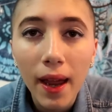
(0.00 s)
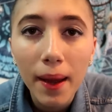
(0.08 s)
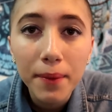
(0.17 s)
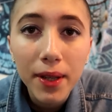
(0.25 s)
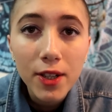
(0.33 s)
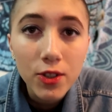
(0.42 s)

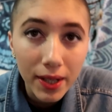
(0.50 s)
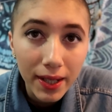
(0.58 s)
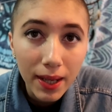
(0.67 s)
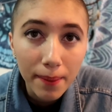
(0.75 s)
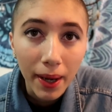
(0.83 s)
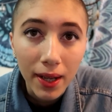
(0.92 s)
I'm gonna try
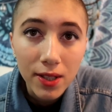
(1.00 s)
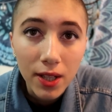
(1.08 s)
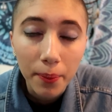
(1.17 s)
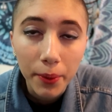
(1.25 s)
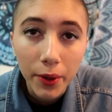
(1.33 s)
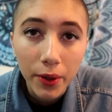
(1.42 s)
to get back into
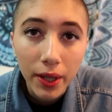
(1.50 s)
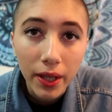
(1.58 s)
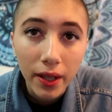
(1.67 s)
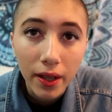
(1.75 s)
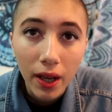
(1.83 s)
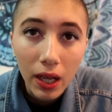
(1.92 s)
uploading.